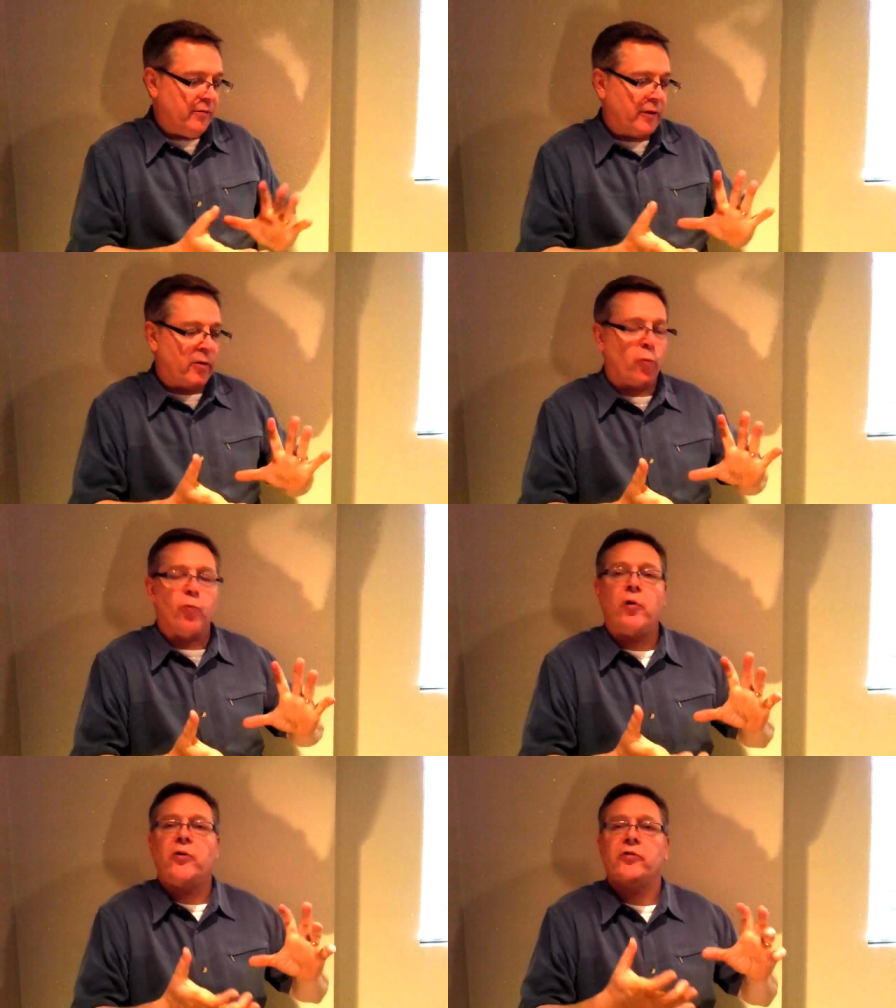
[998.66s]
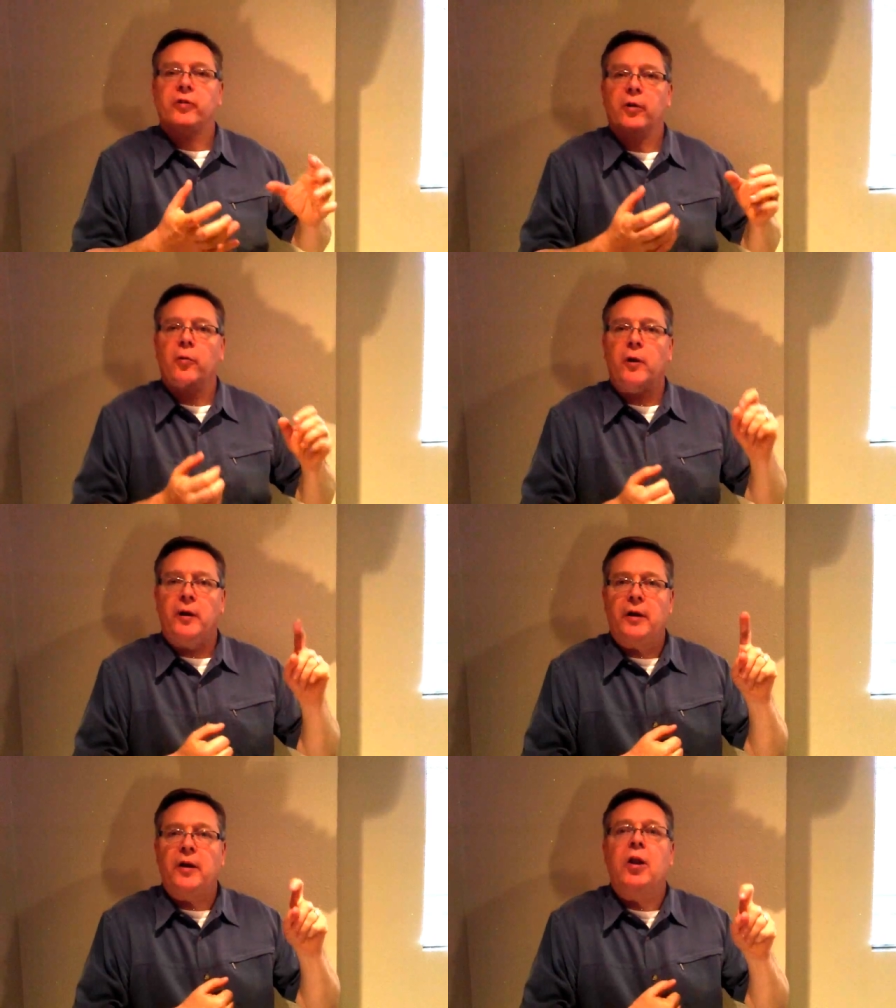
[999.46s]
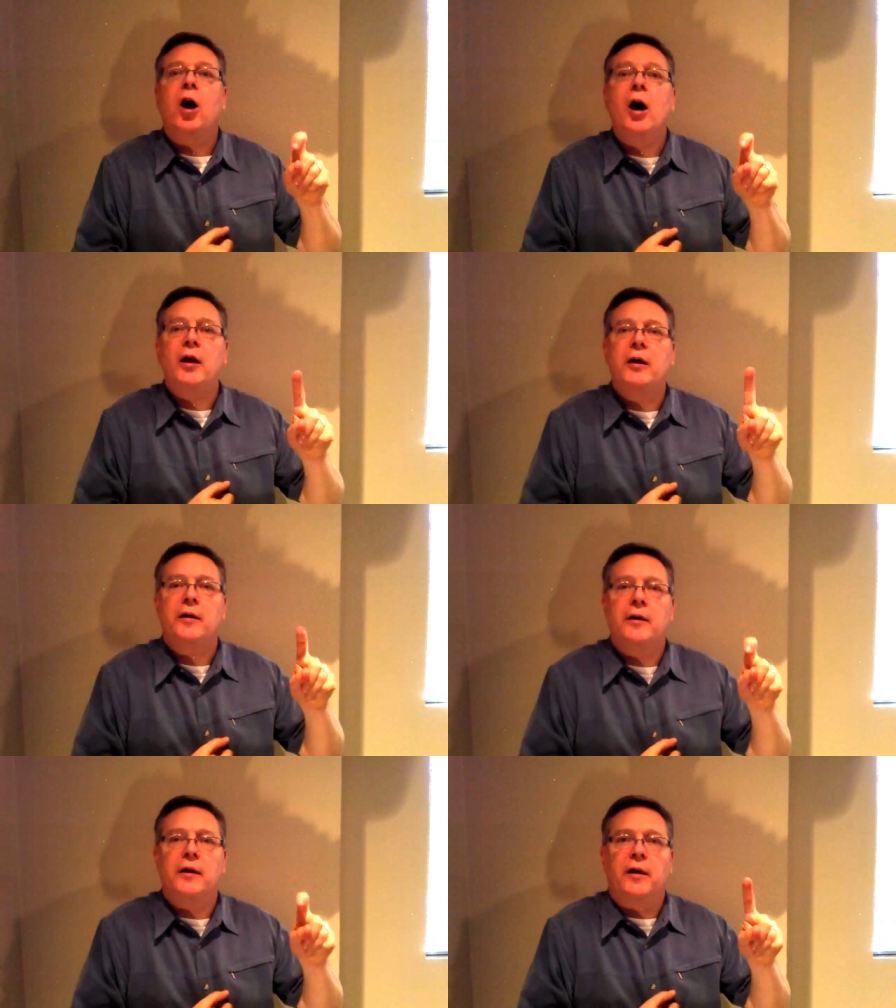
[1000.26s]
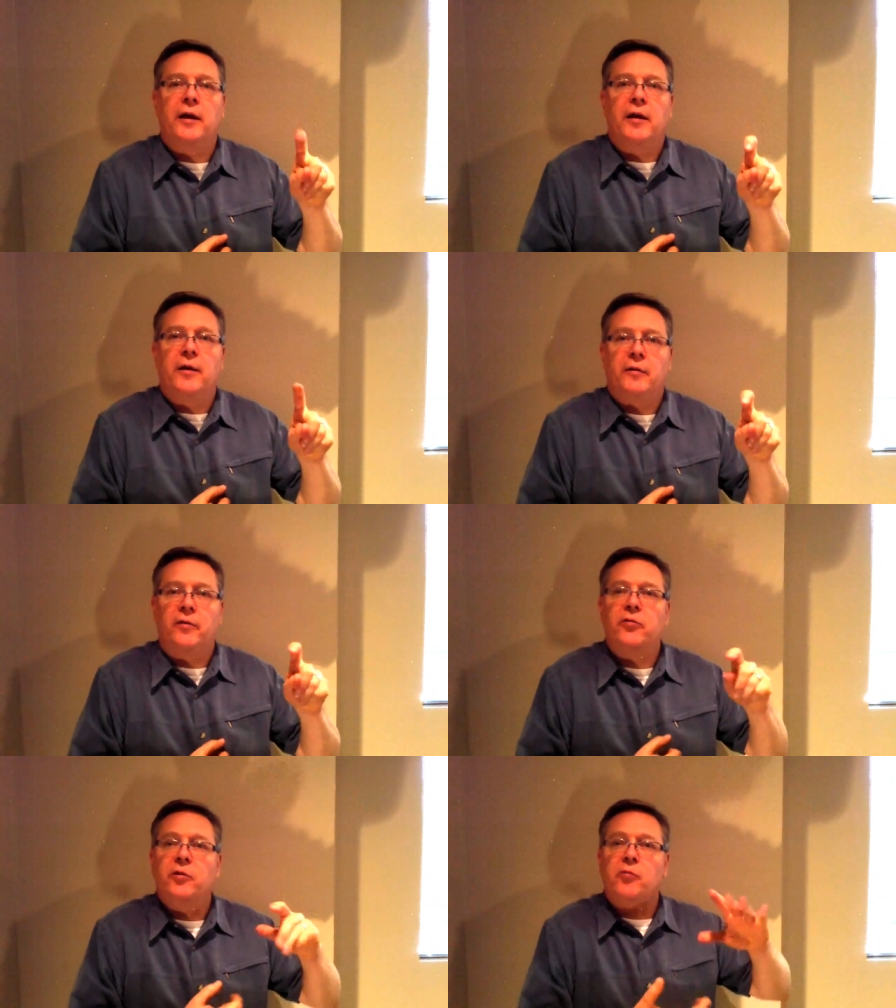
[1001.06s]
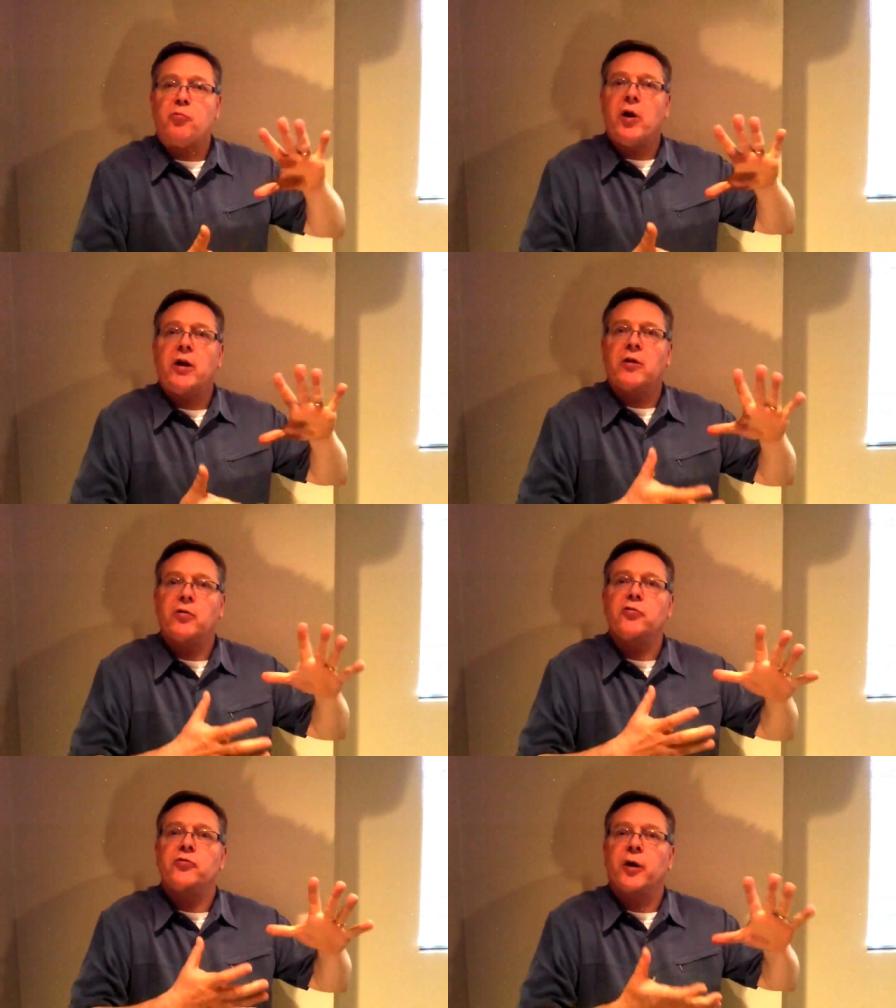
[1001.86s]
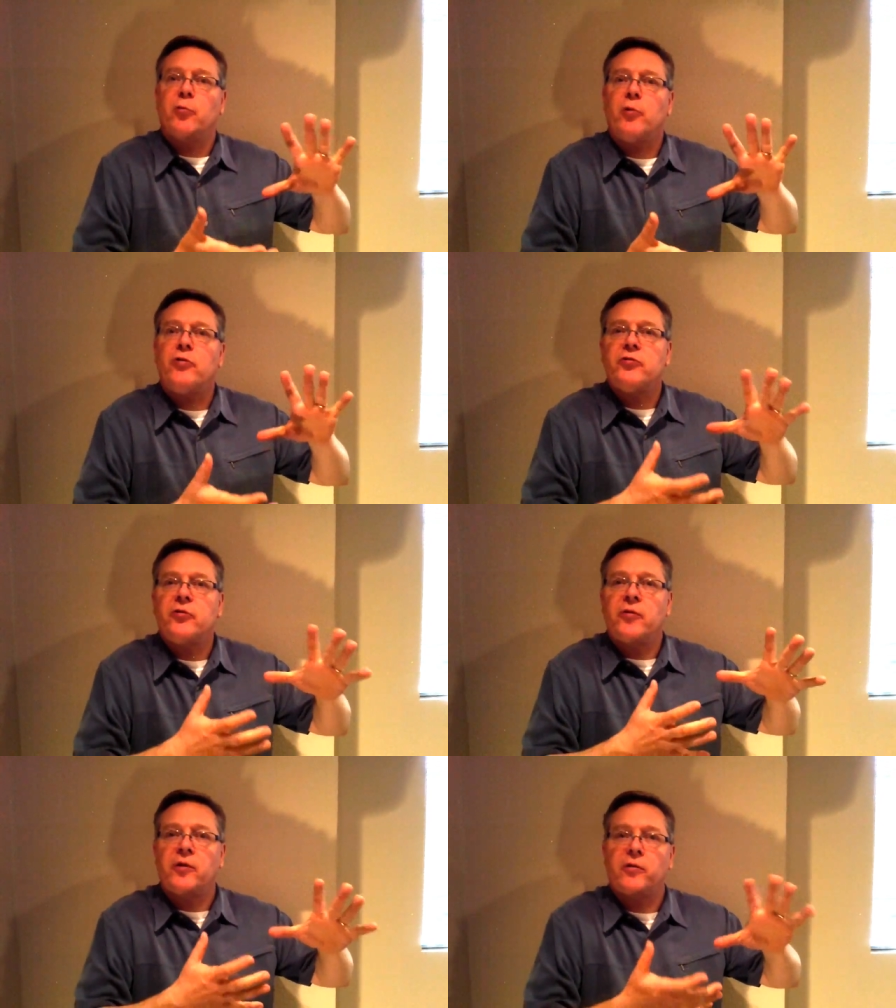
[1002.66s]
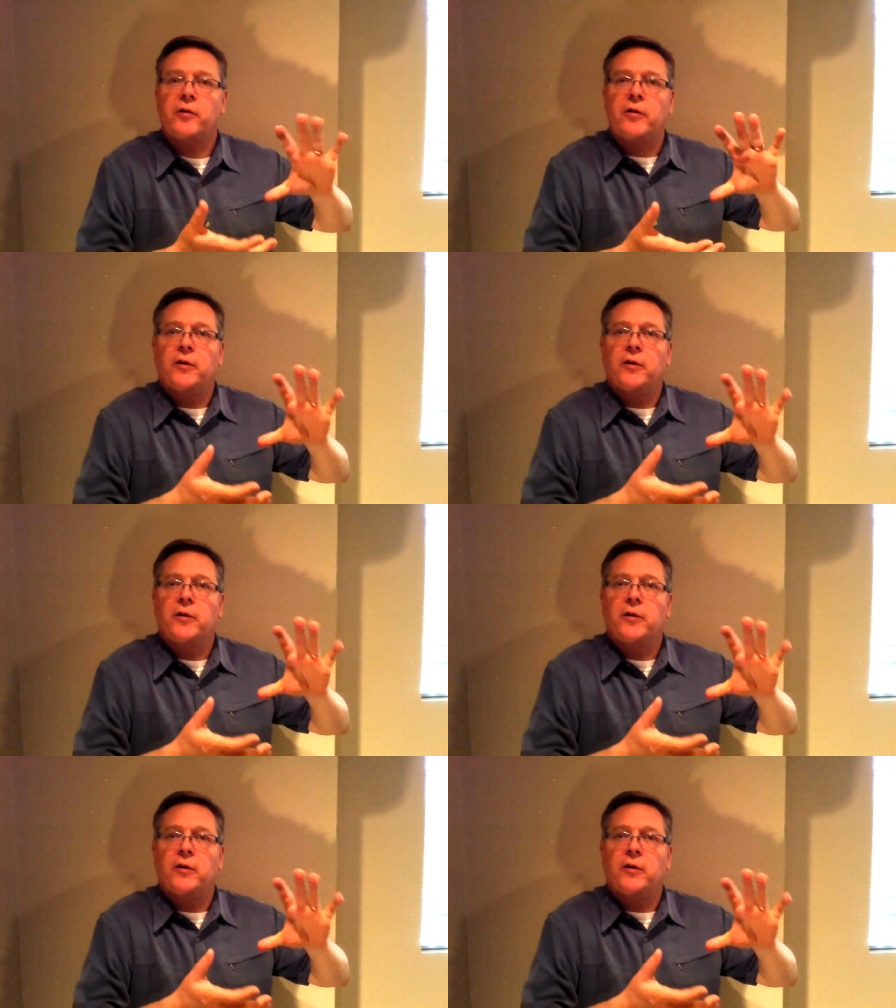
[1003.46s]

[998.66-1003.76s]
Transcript: like the rust, in a lock. This is breaking loose that rust in there.